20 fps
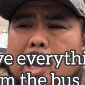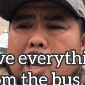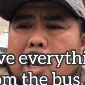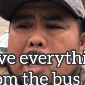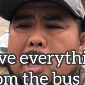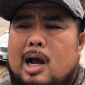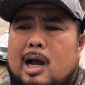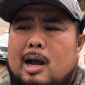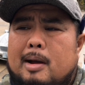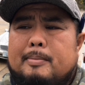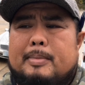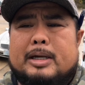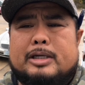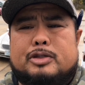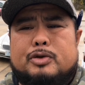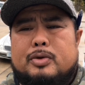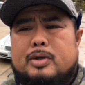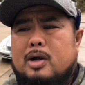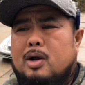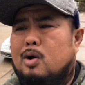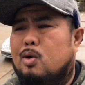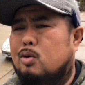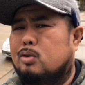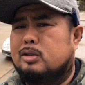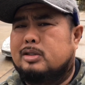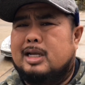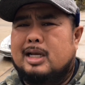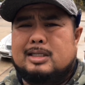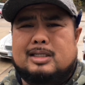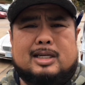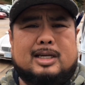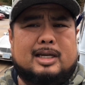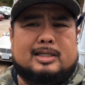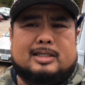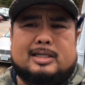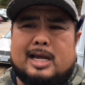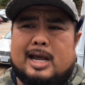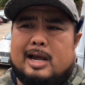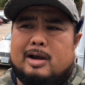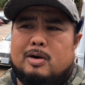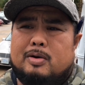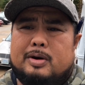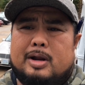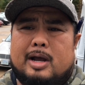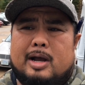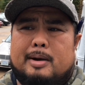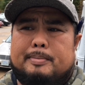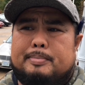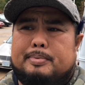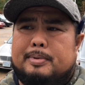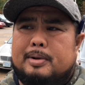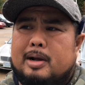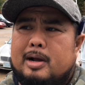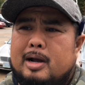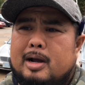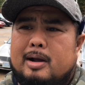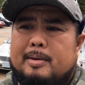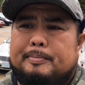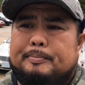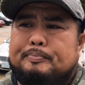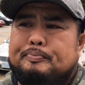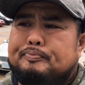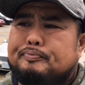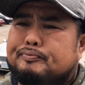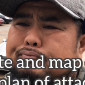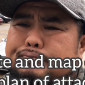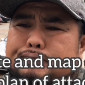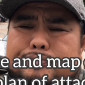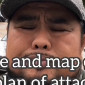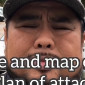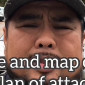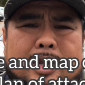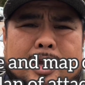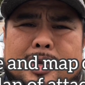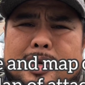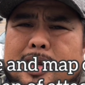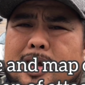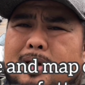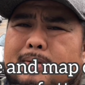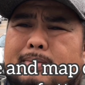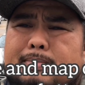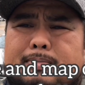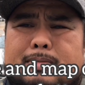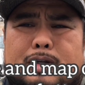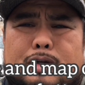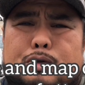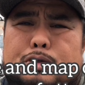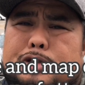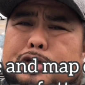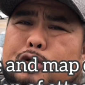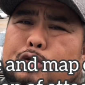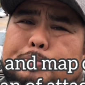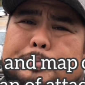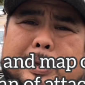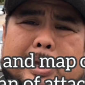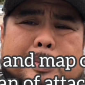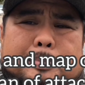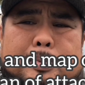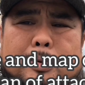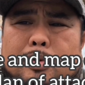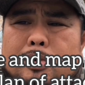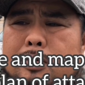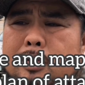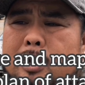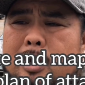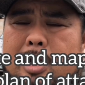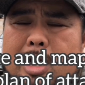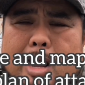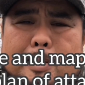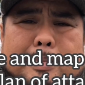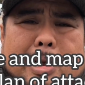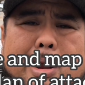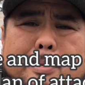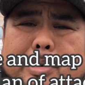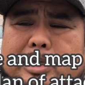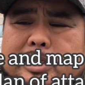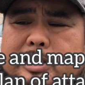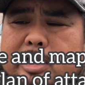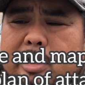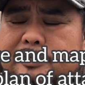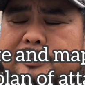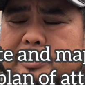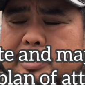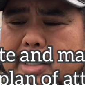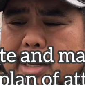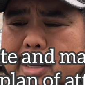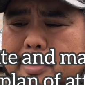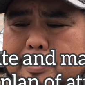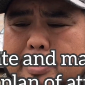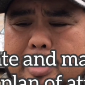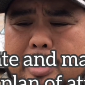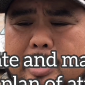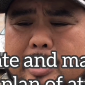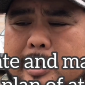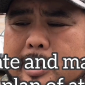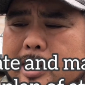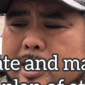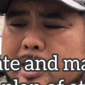Make sure the hose doesn't get tangled up. You know, use 2 people. I'm by myself today, but